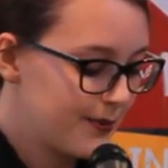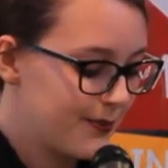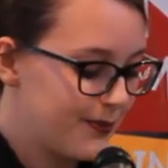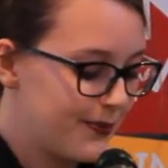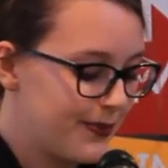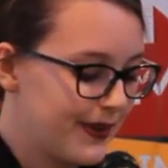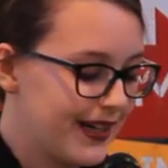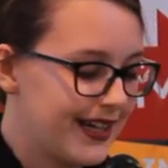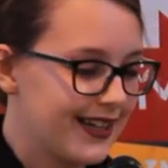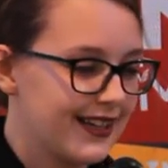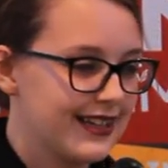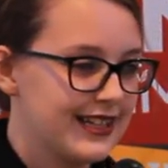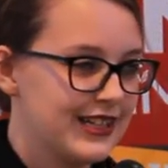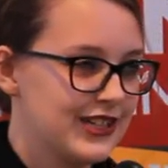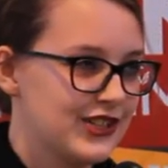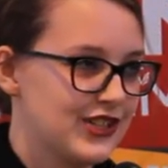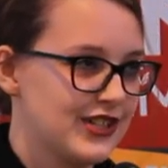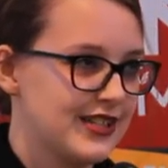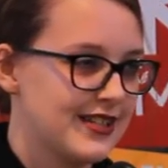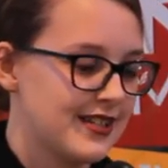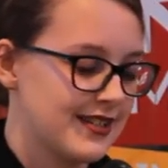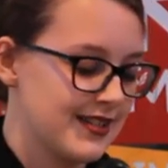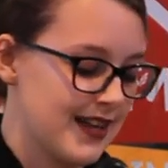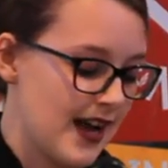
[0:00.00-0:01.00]
but at least
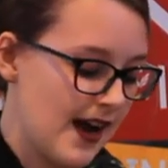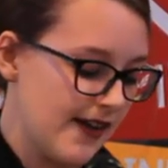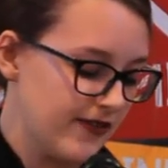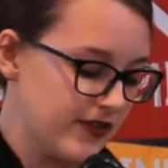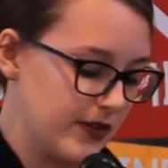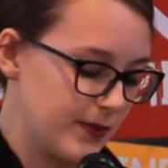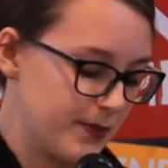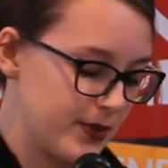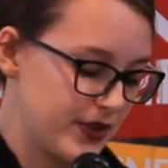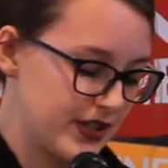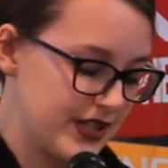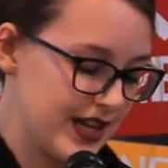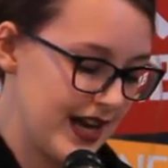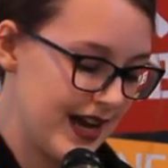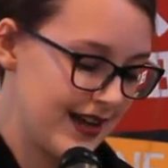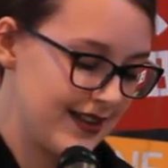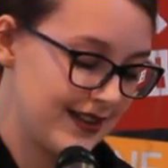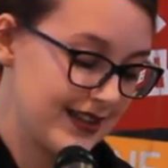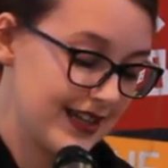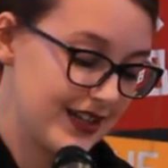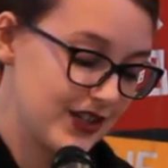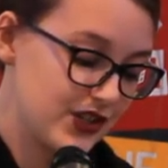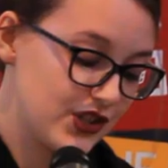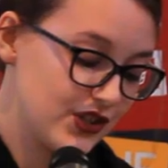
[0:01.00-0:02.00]
she doesn't have to pretend
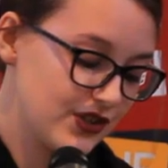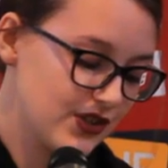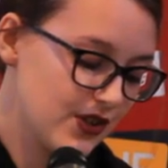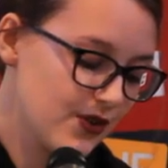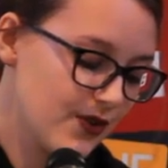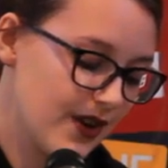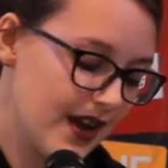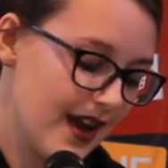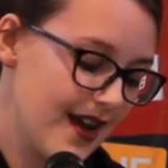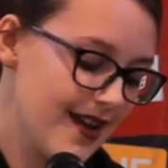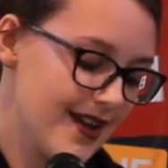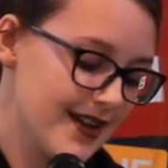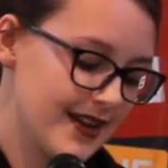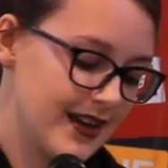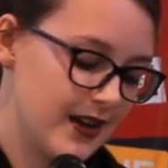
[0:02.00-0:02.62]
that she's okay